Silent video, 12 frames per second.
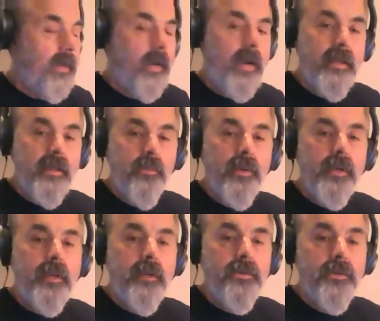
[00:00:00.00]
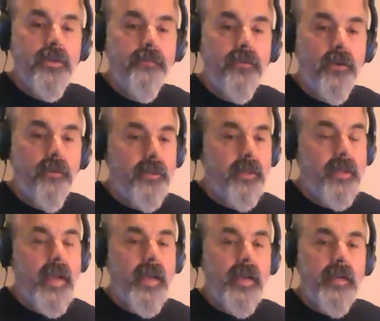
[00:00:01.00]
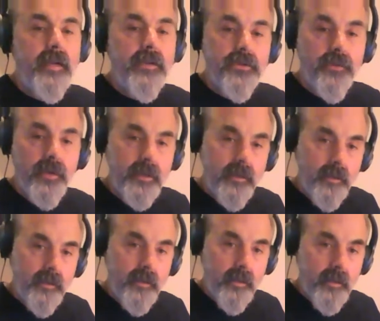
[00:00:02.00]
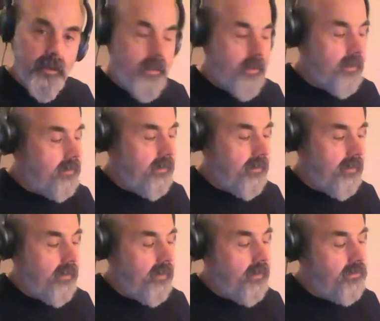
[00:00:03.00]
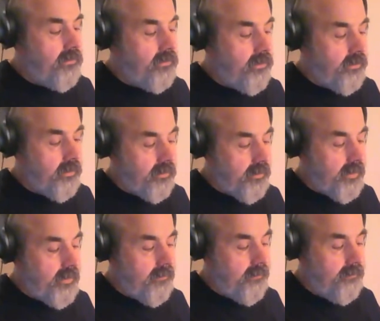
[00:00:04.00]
And then we're going to shift over to the A and E string, 2 and 3,